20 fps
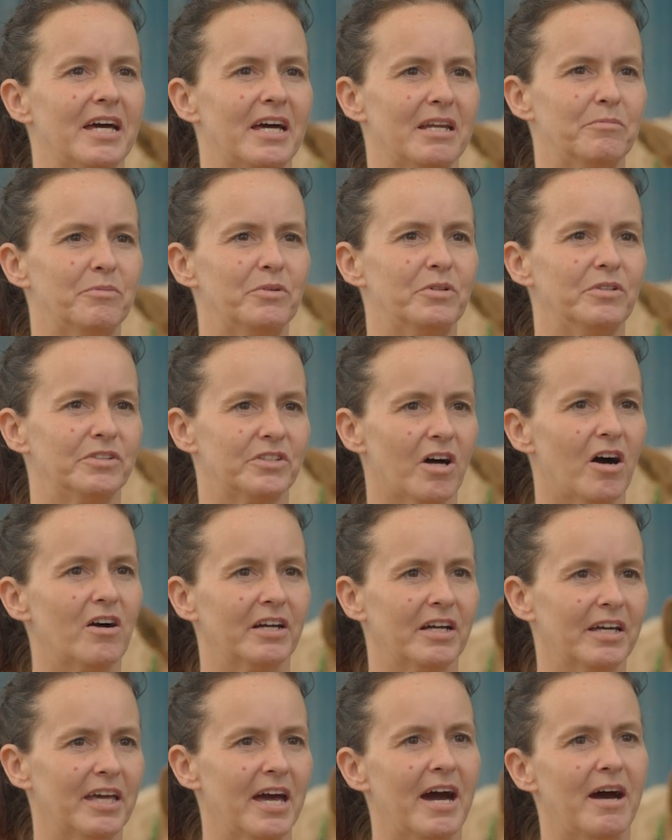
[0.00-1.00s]
animal, dog
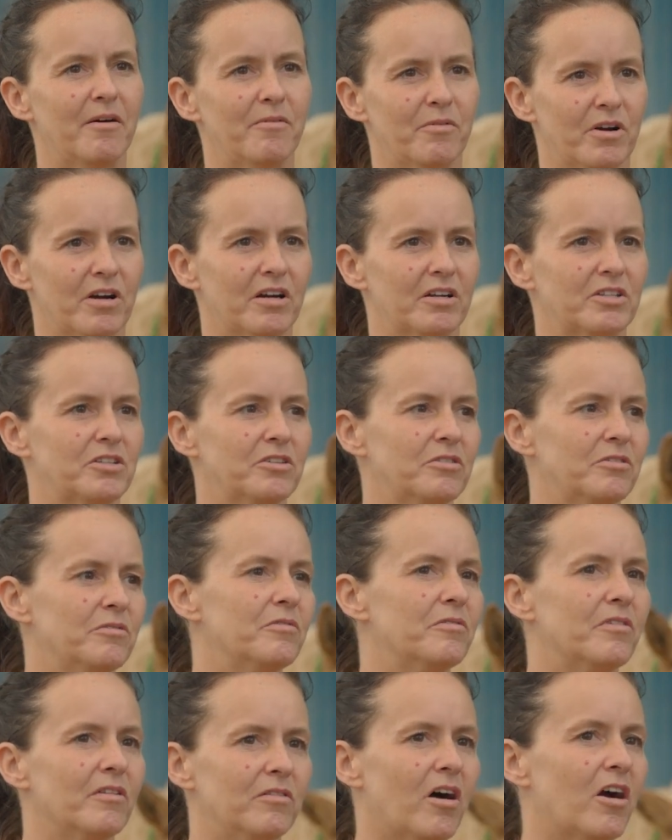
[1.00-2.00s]
and cat work,
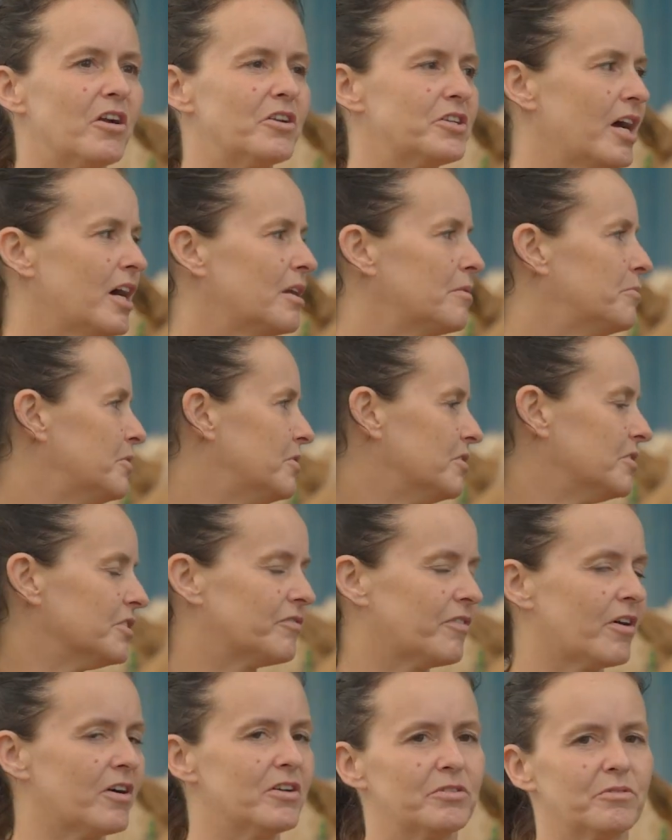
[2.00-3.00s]
to the large animal as
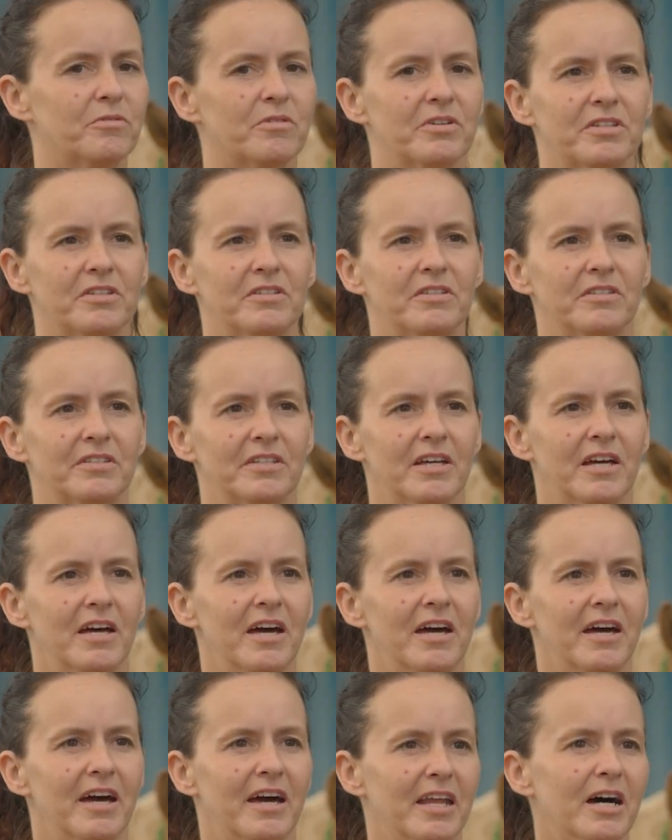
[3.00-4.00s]
far as horses,
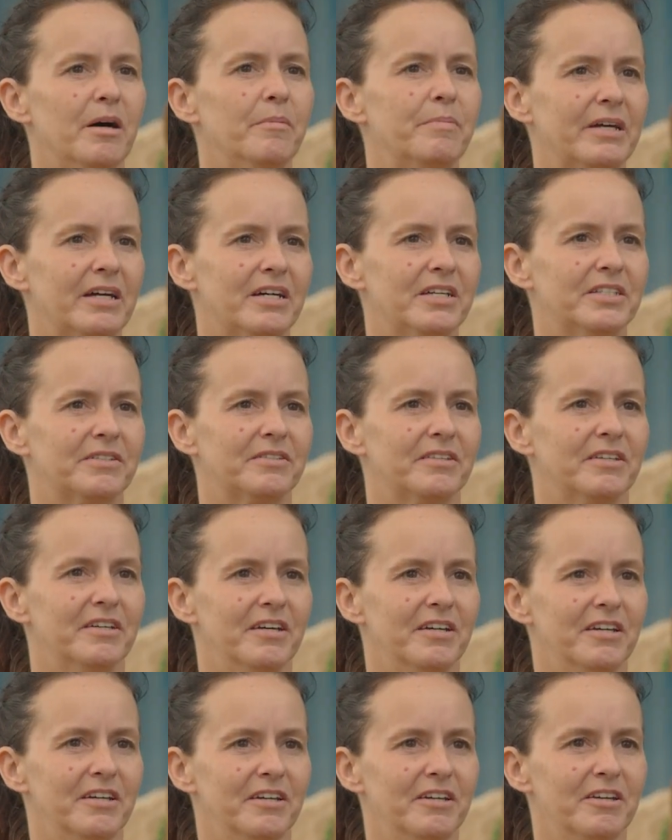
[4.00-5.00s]
and helping us,
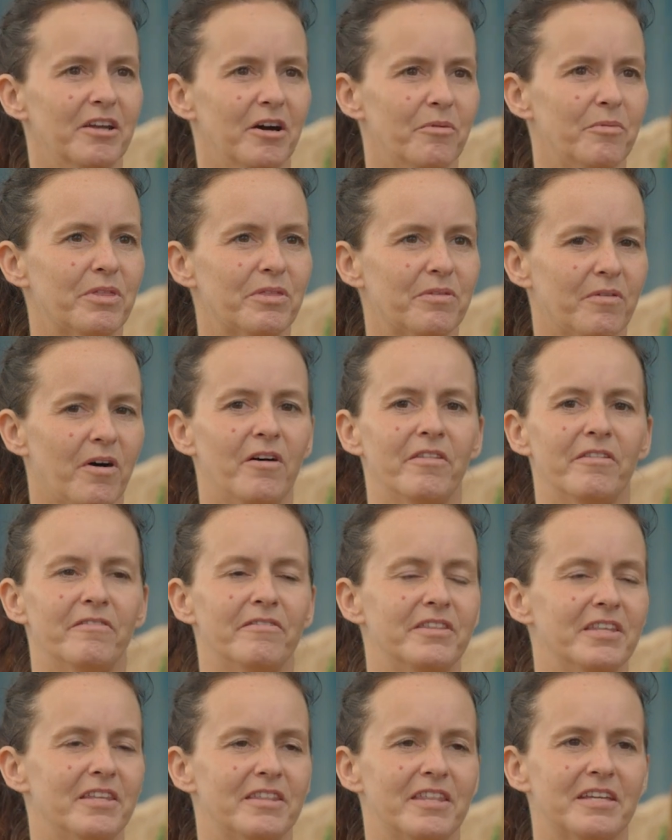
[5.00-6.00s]
you know, with all
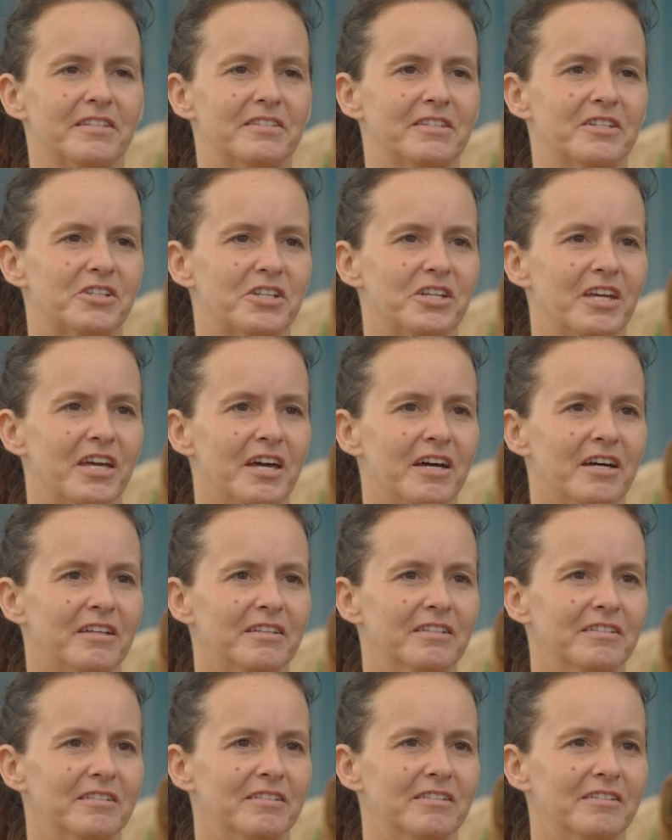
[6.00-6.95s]
of the things that she can.